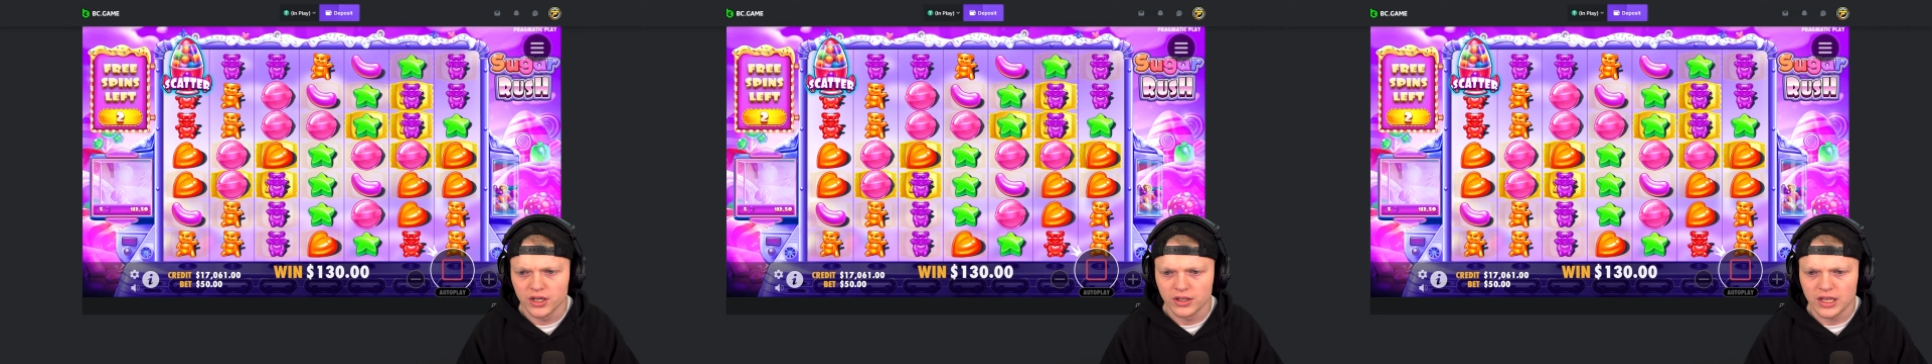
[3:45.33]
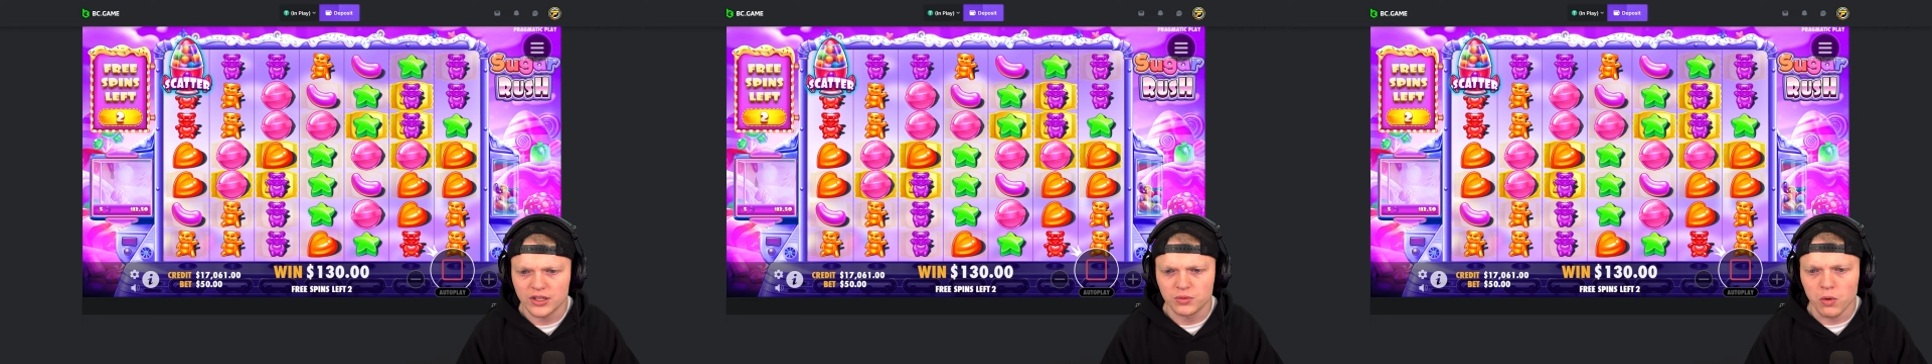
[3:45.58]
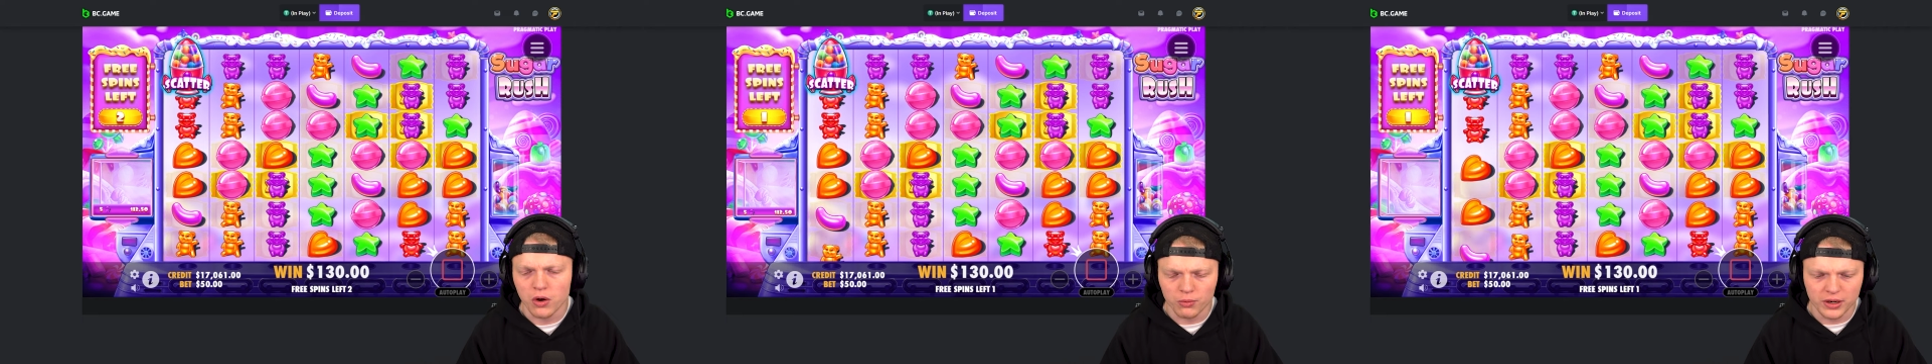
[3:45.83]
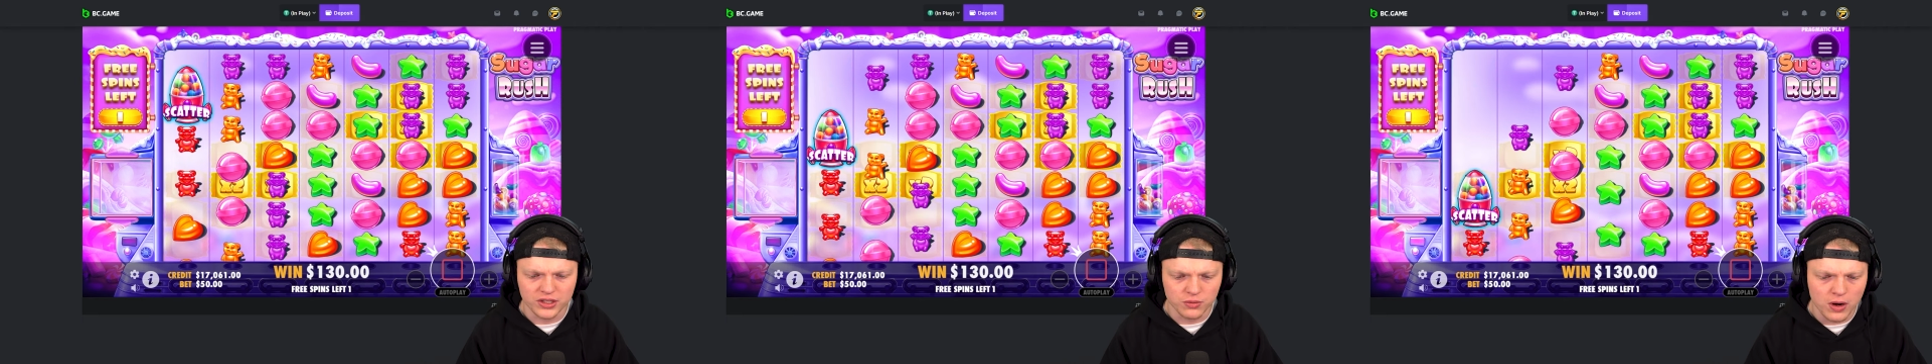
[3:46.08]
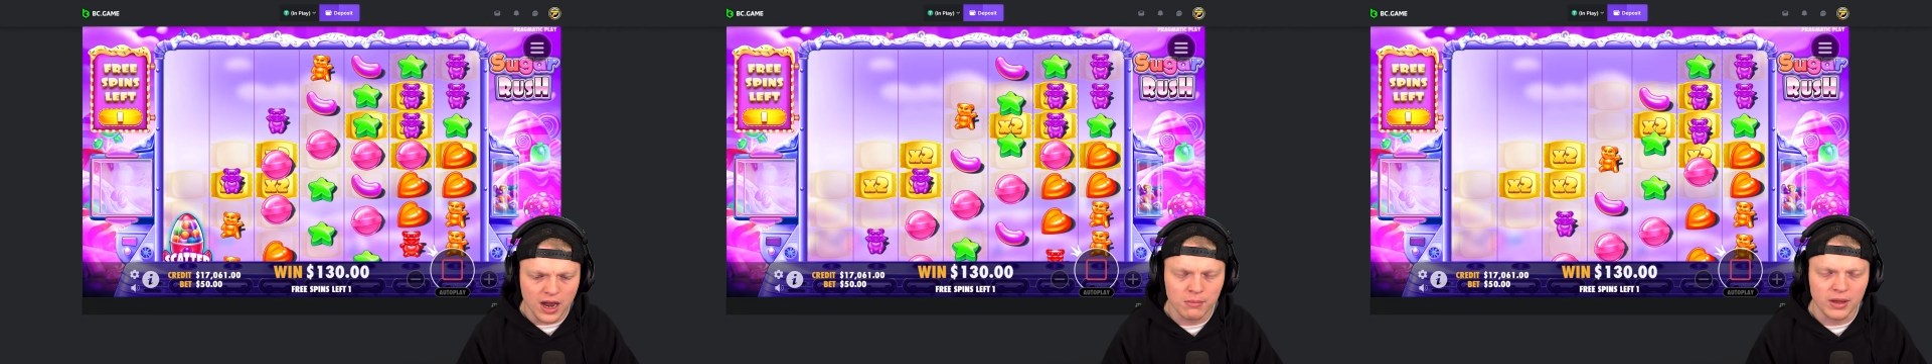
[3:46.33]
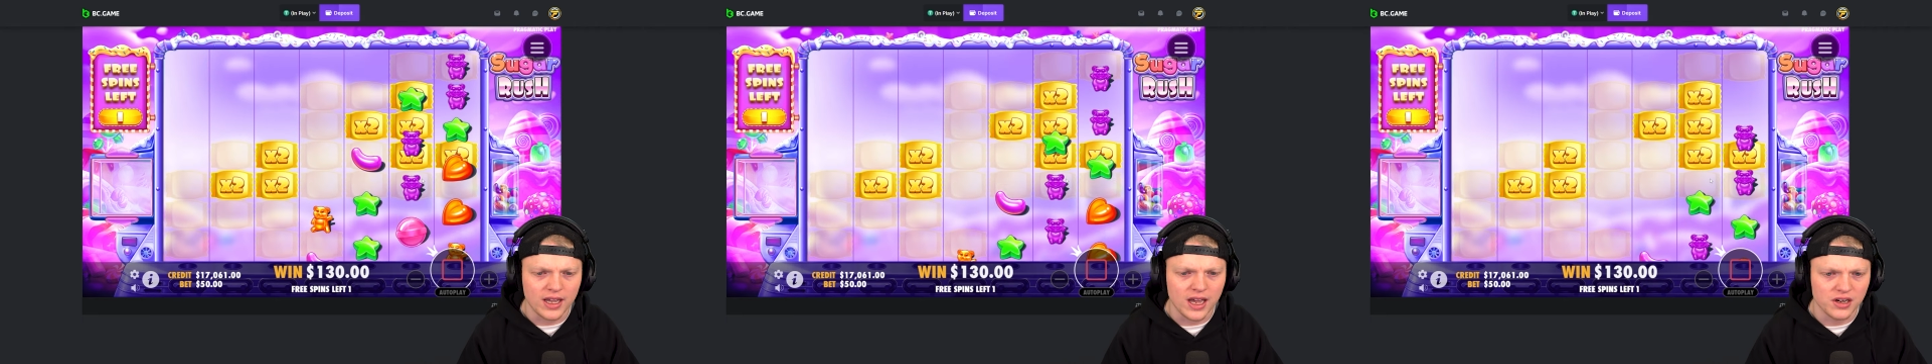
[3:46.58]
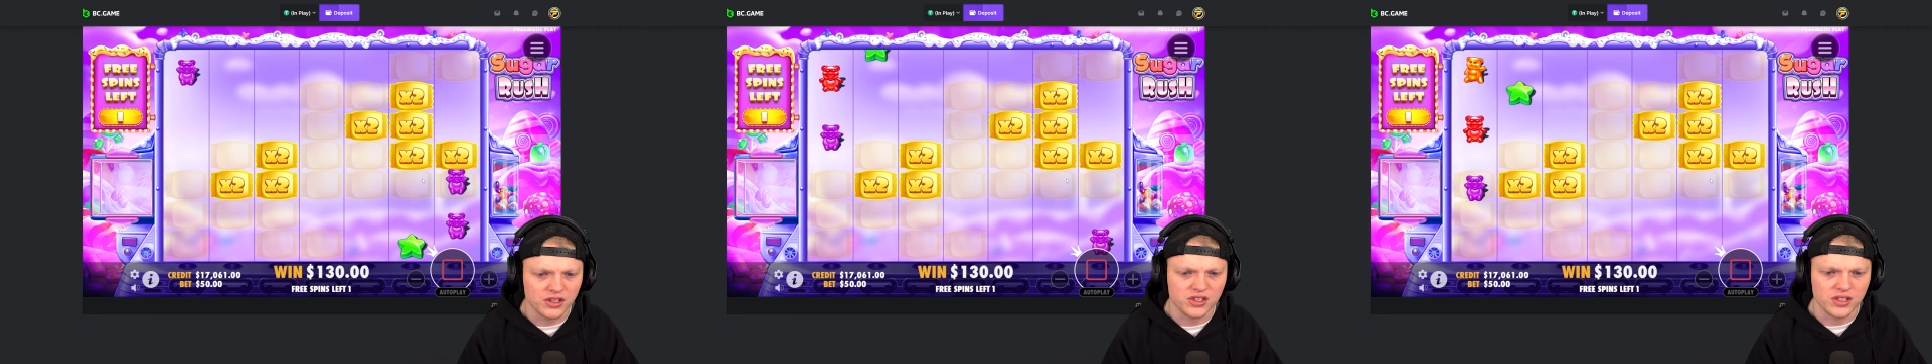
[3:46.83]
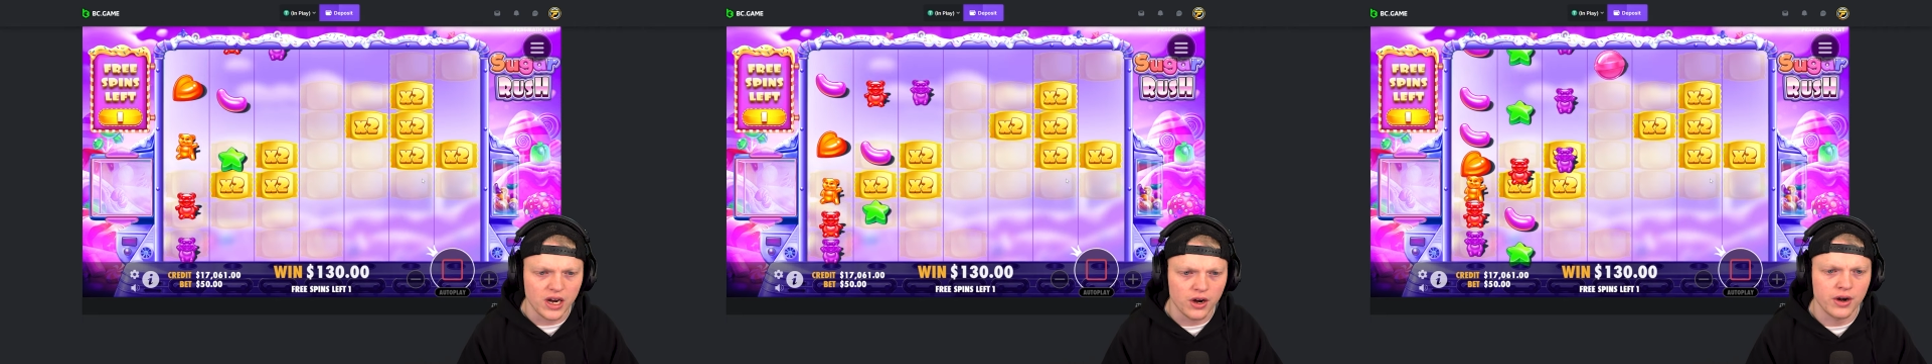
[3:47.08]
that's one reason why I'm like kind of
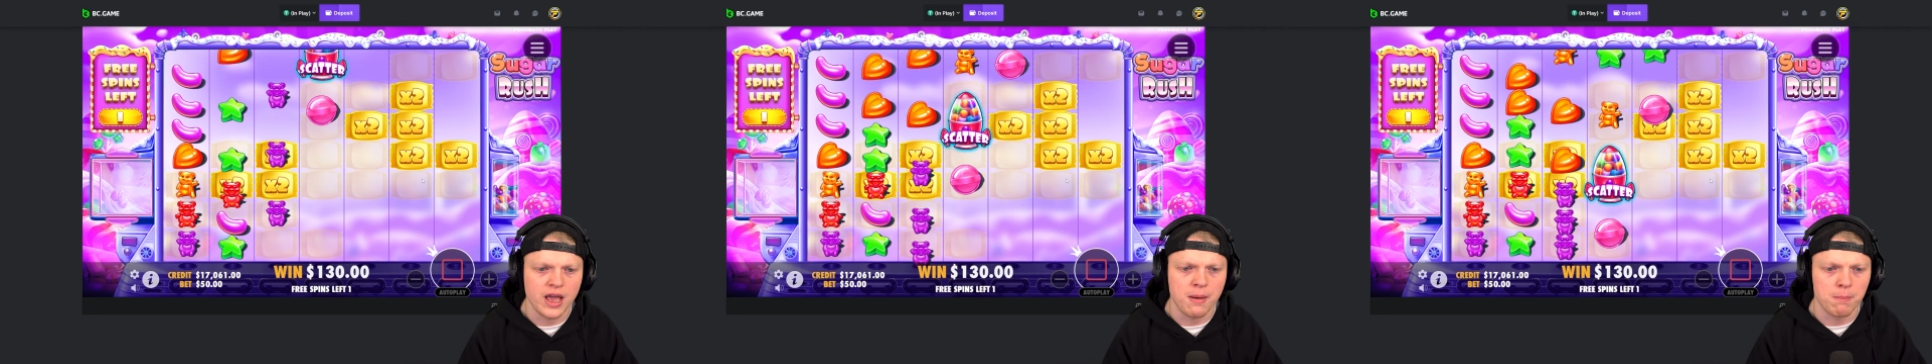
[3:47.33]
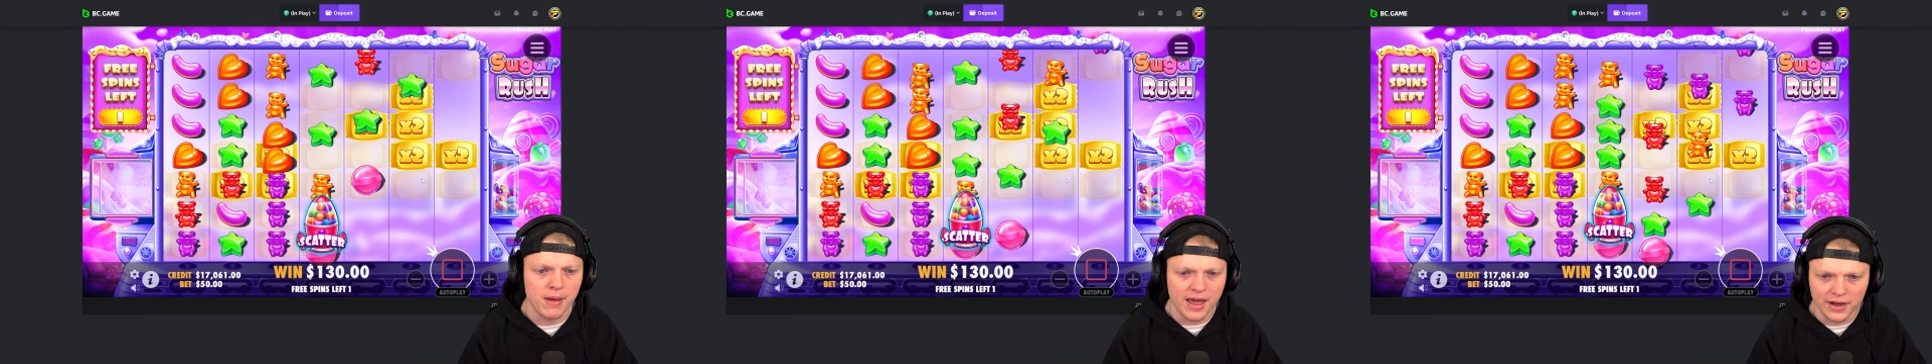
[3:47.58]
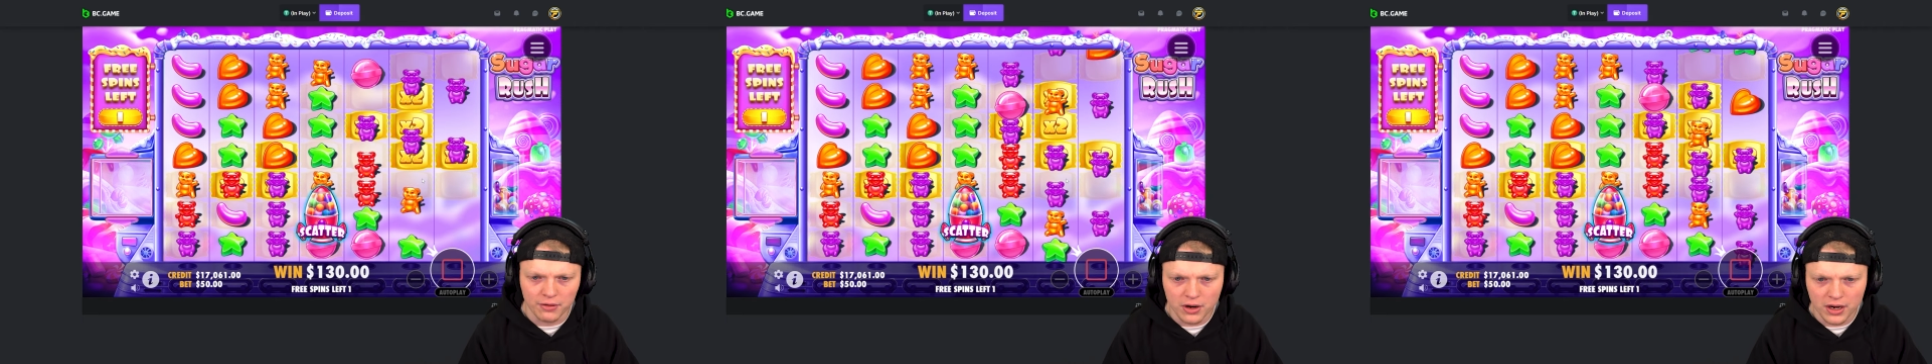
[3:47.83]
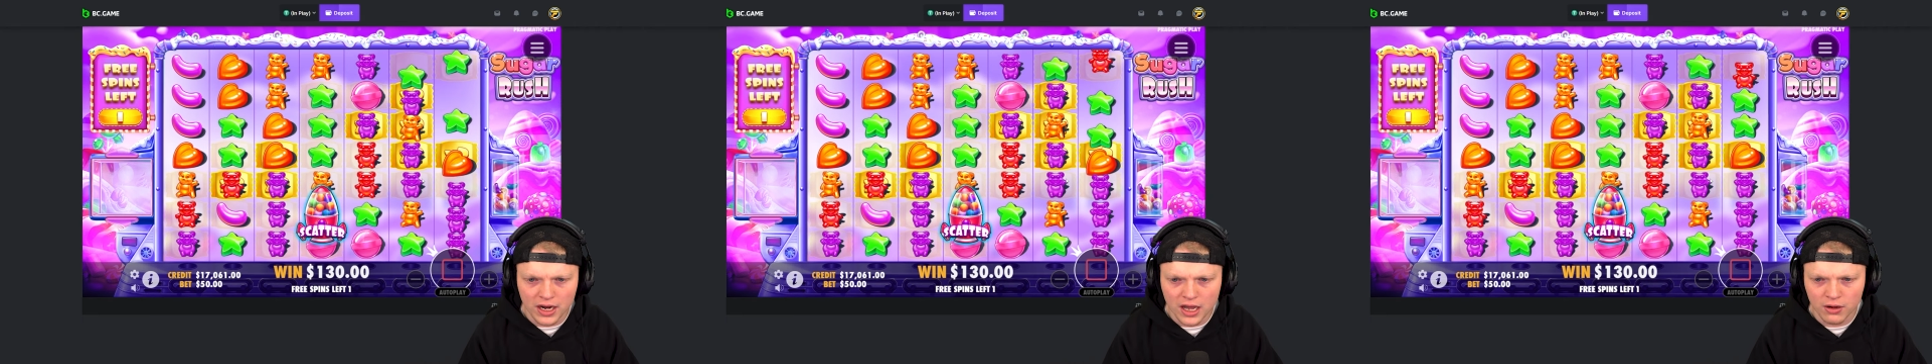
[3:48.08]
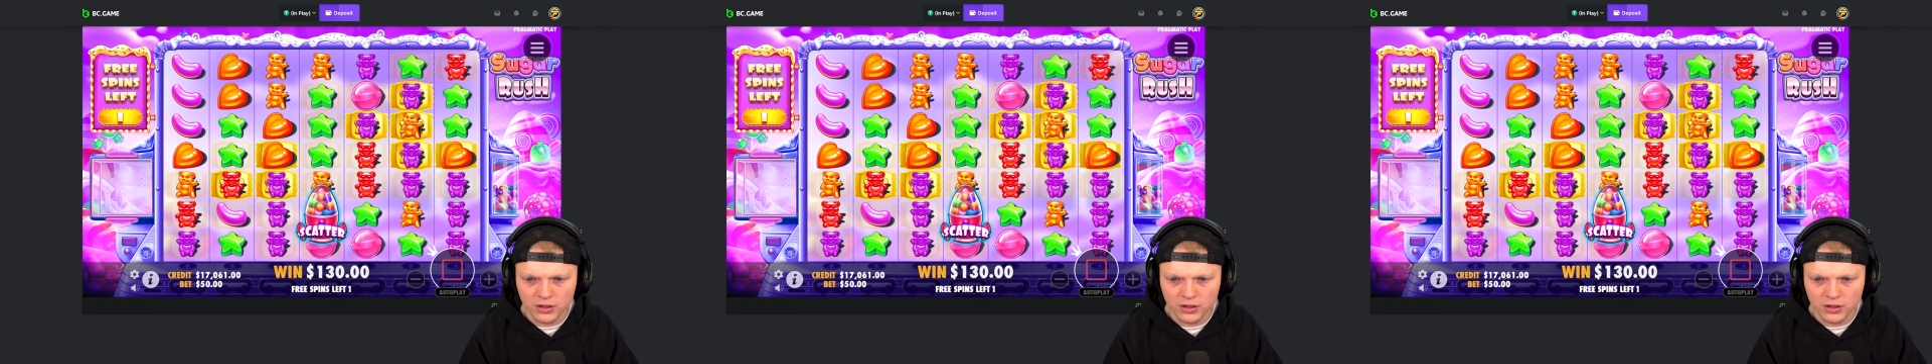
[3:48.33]
scared at betting right now,